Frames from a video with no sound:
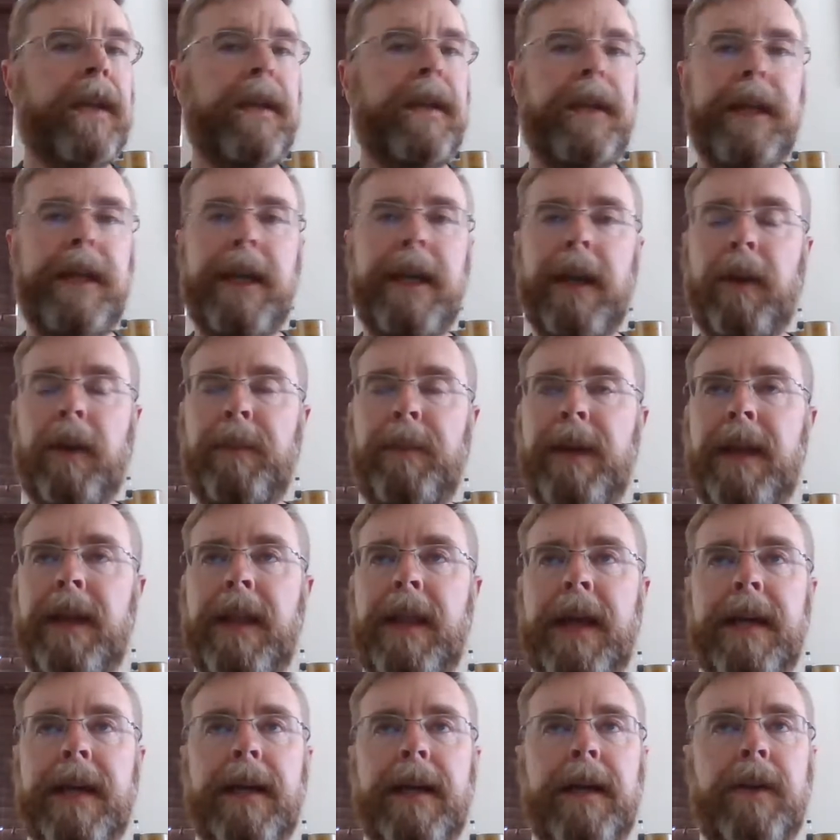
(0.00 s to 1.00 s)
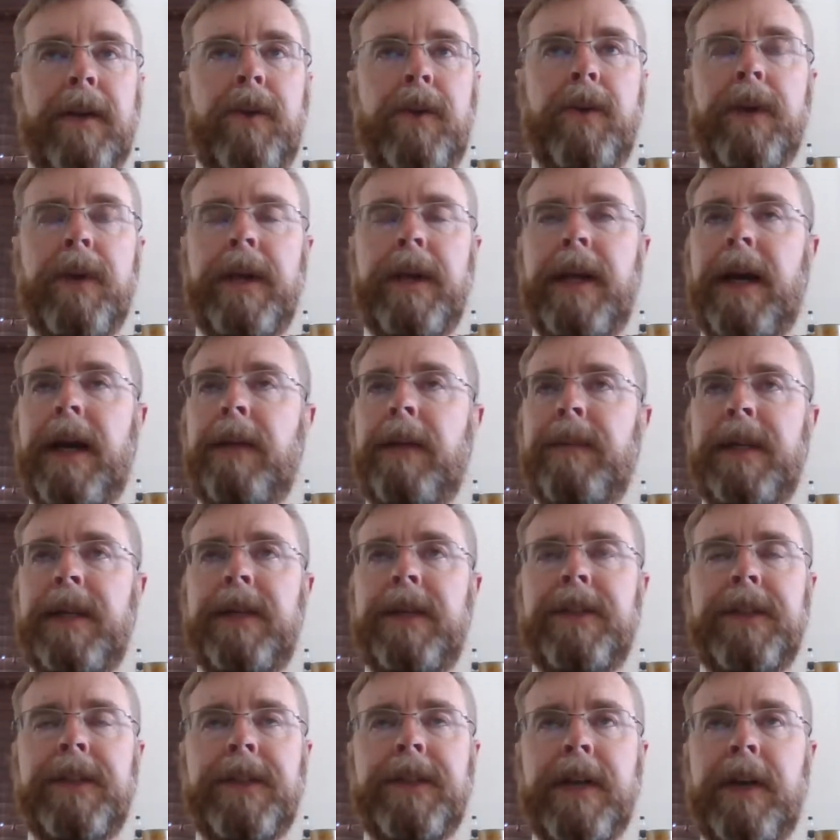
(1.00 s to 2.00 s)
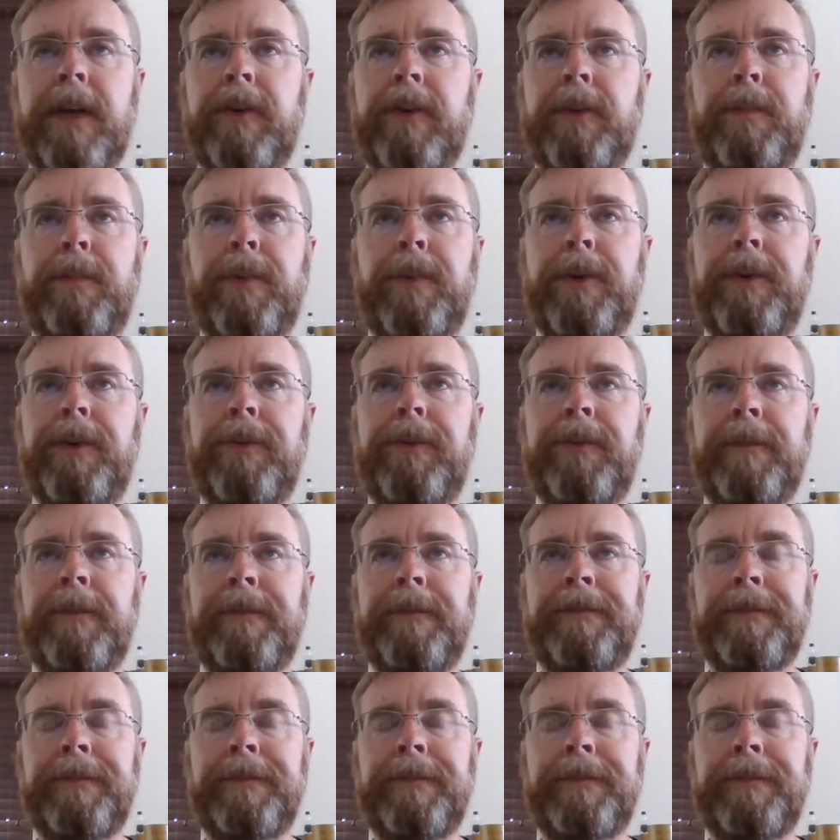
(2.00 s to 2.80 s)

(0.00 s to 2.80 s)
You get a little bit of that hug going down because it's 100 proof.